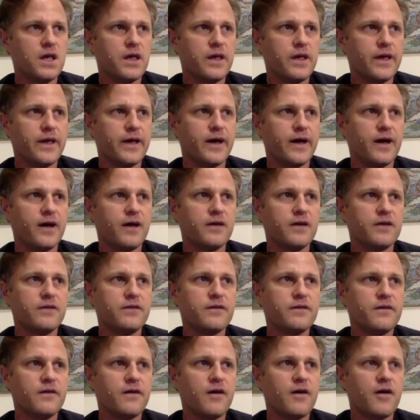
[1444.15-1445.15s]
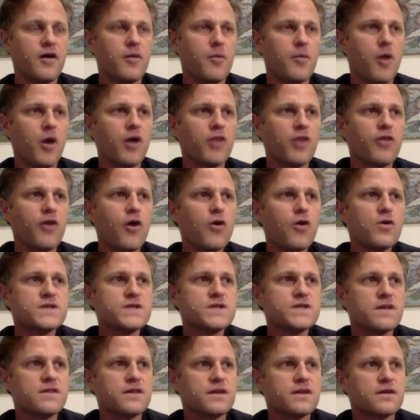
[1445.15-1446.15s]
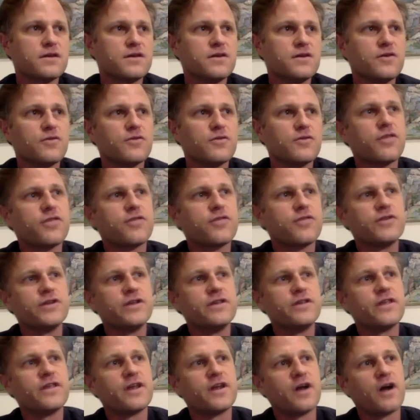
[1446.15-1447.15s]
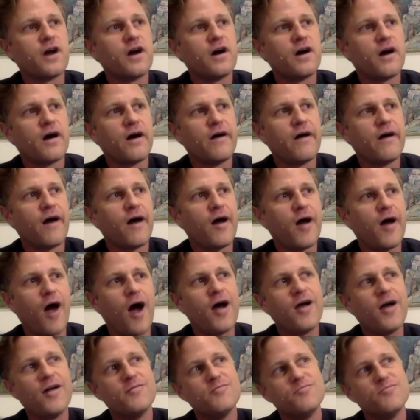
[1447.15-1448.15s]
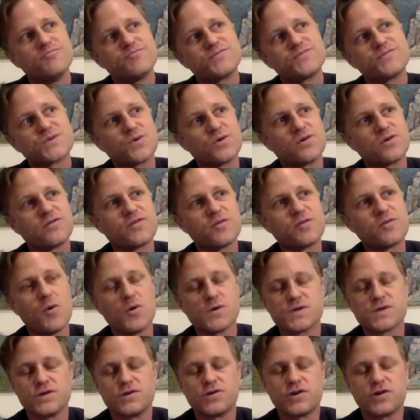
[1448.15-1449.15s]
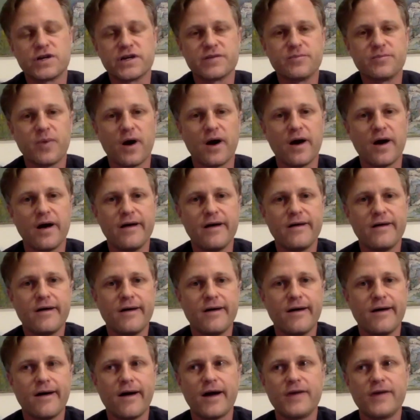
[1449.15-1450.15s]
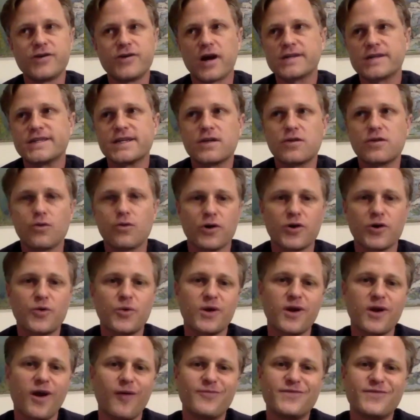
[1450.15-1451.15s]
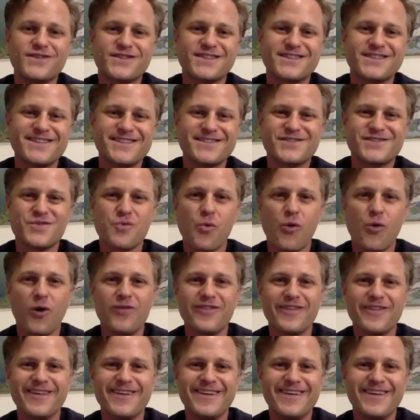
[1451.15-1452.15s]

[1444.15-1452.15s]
And among those, I think, you know, the three that I'm sort of the most intrigued by, hydroxychloroquine obviously is the one that